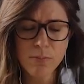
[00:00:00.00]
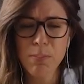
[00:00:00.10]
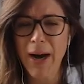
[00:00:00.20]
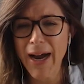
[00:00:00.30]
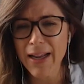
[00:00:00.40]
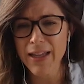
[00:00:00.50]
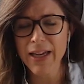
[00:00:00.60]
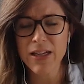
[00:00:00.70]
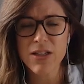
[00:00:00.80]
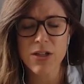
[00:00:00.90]

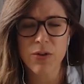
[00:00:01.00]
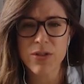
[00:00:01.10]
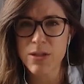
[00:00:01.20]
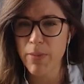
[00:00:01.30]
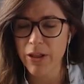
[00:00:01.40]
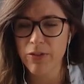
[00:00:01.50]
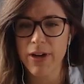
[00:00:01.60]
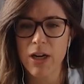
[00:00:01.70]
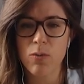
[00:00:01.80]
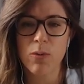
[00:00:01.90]
piling, so
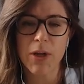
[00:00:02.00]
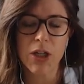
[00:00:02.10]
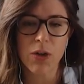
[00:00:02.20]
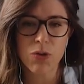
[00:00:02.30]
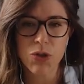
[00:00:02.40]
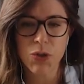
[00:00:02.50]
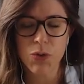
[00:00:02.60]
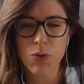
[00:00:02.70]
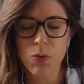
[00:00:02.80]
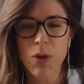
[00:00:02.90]
smothering when we go
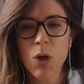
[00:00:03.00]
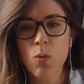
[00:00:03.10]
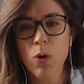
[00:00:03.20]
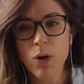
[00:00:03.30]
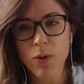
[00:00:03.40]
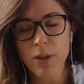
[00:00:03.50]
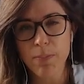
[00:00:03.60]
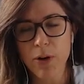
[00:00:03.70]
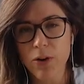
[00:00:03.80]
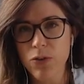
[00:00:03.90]
to work with
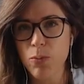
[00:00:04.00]
birds,